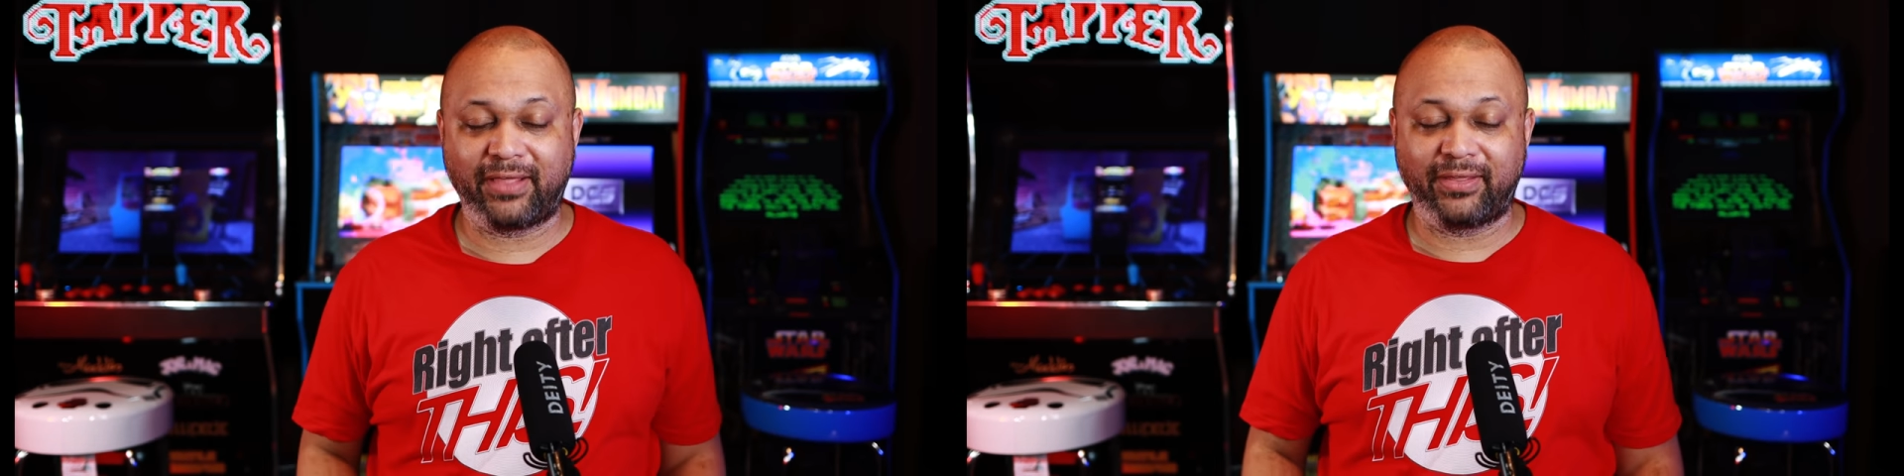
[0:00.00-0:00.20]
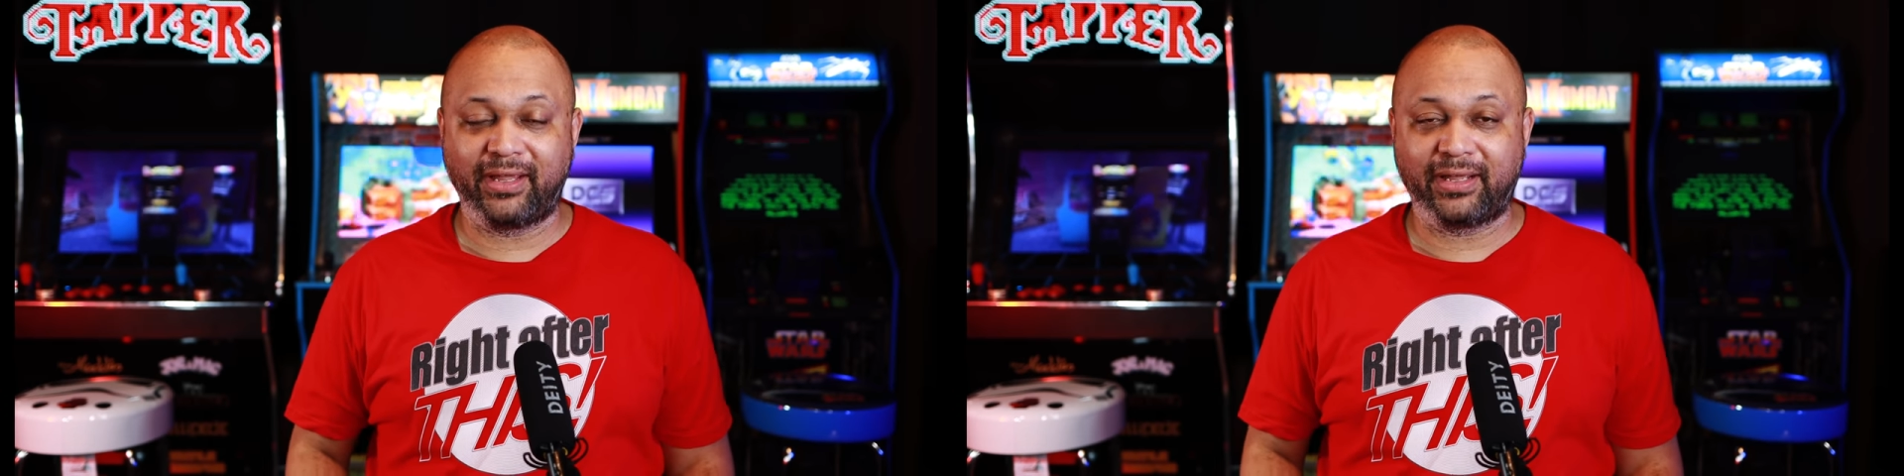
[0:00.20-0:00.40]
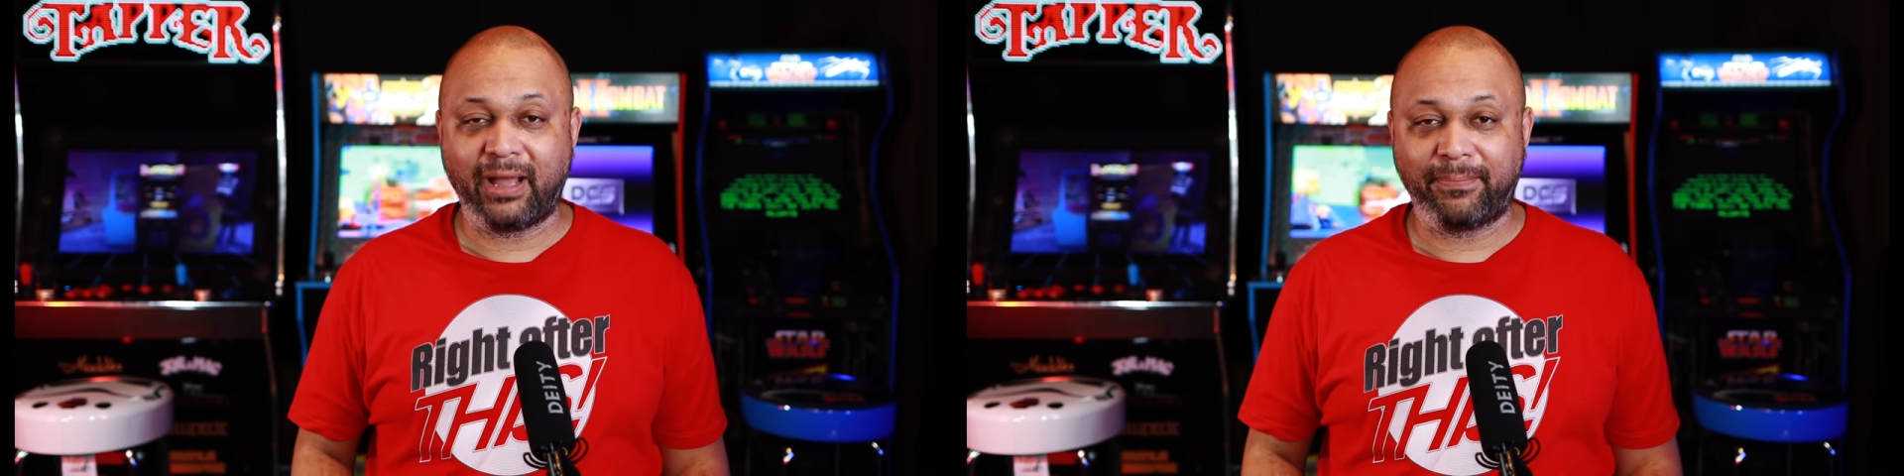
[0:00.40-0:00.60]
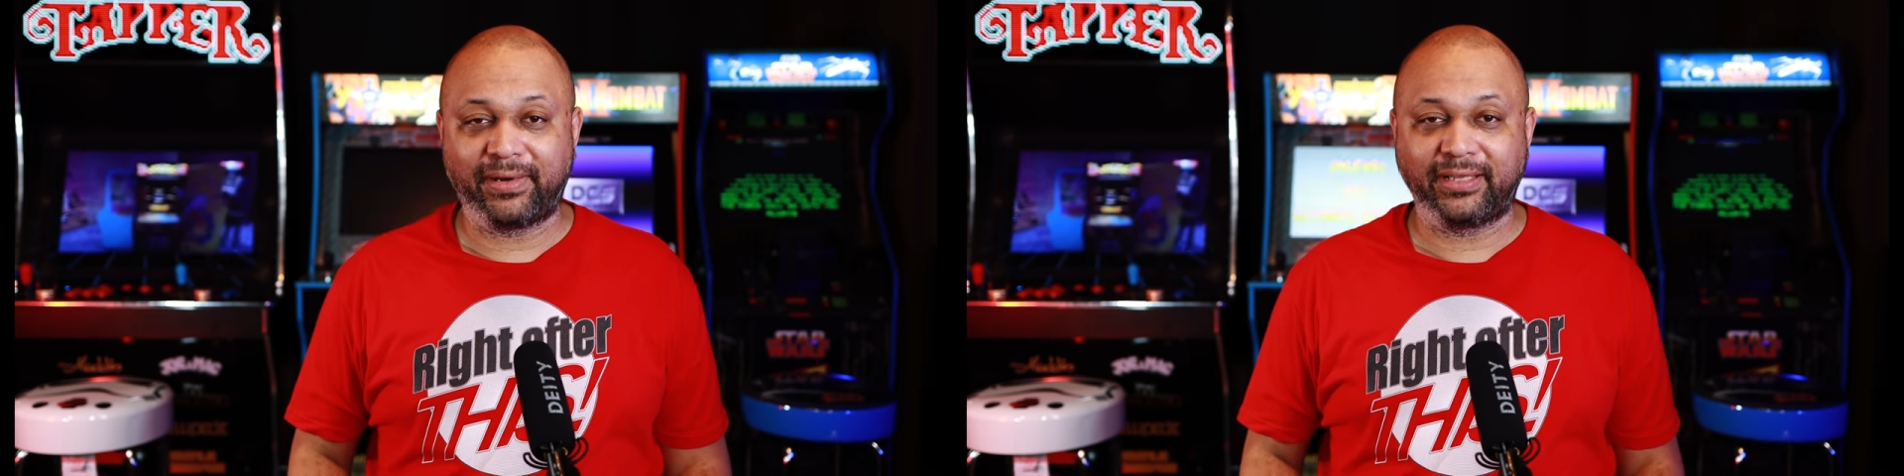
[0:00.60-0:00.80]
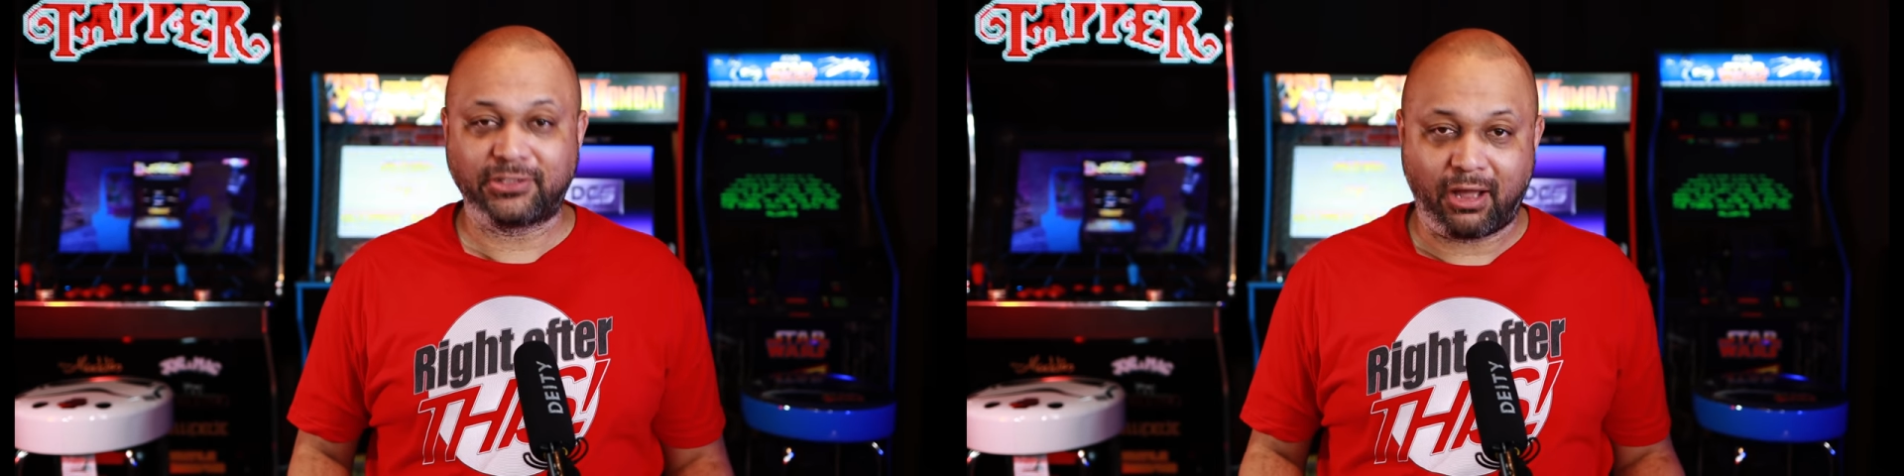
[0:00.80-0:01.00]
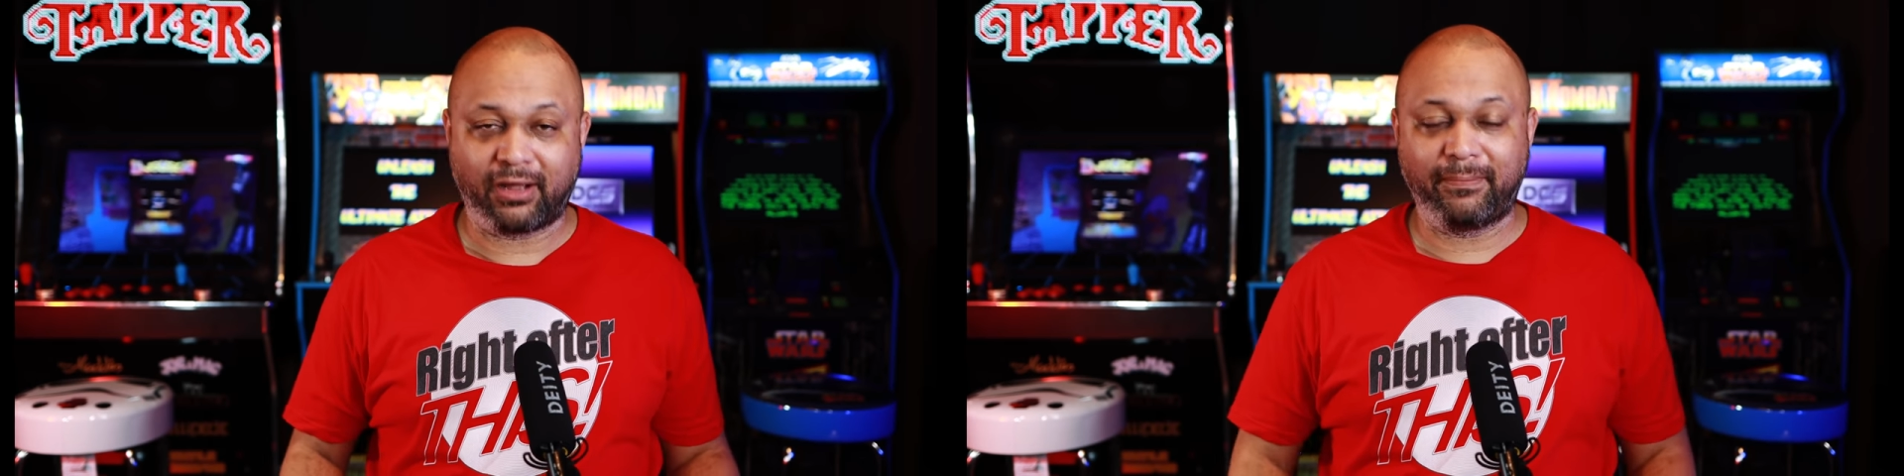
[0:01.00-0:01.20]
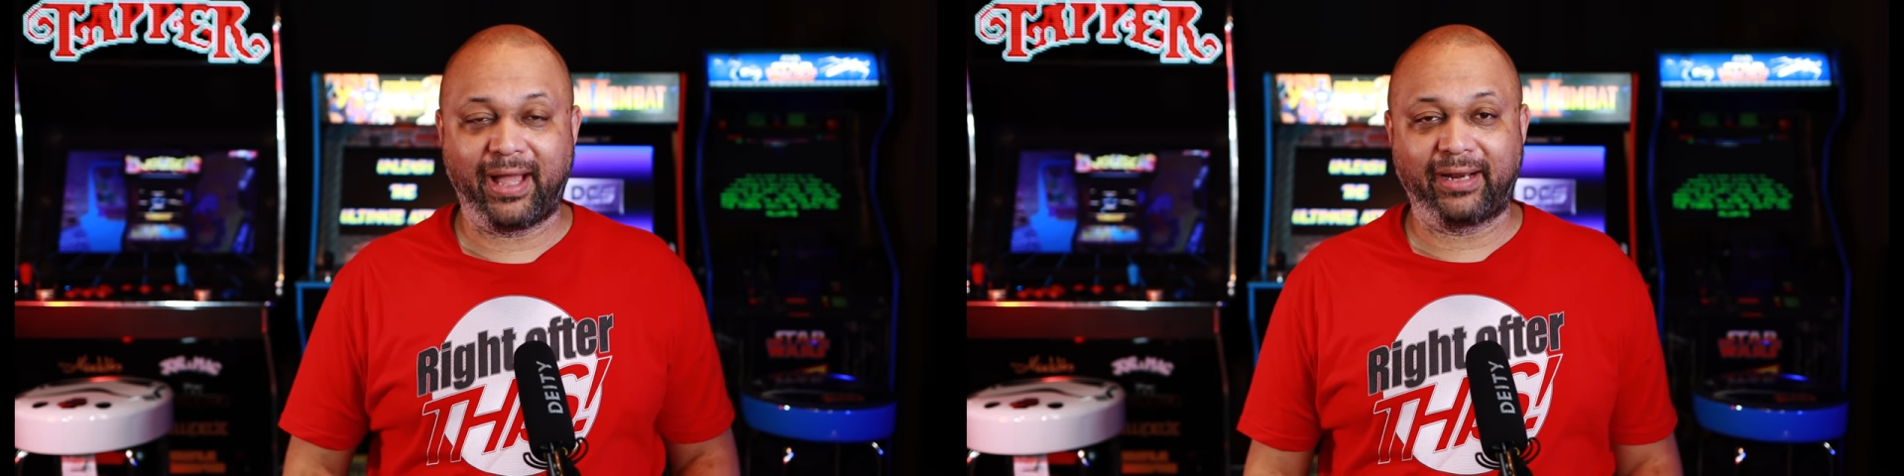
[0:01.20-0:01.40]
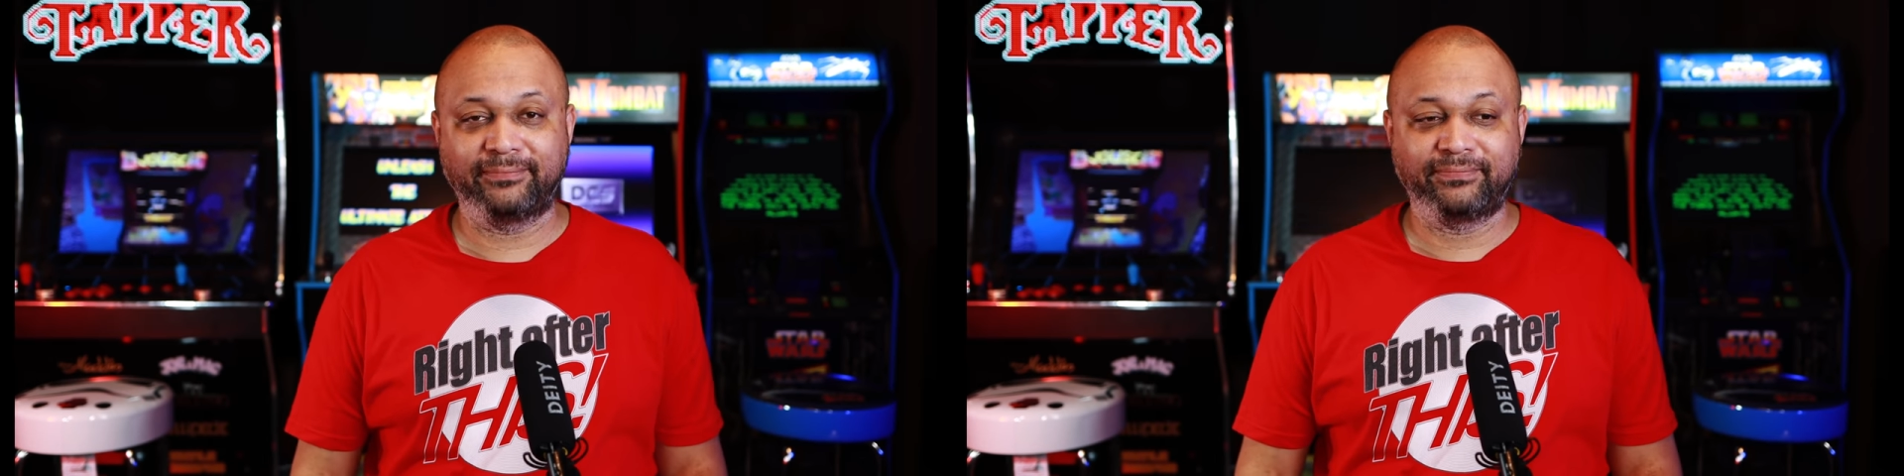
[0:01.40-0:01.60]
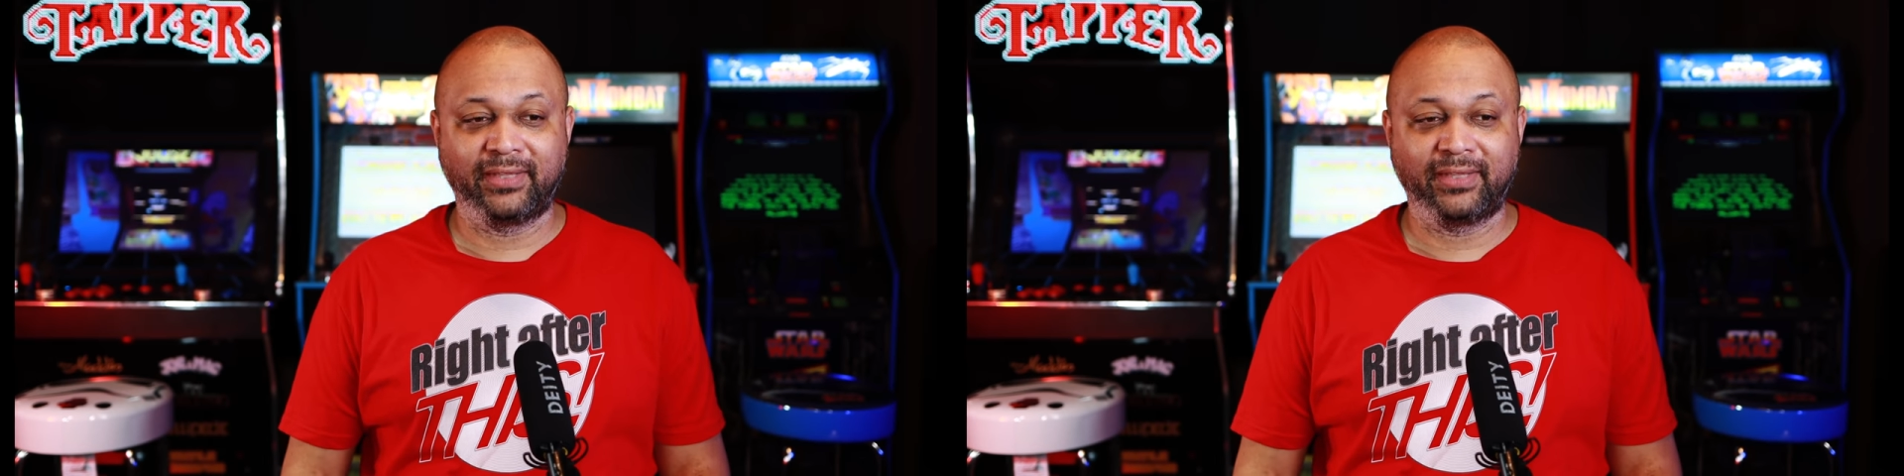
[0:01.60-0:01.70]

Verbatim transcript: the company, talk about it.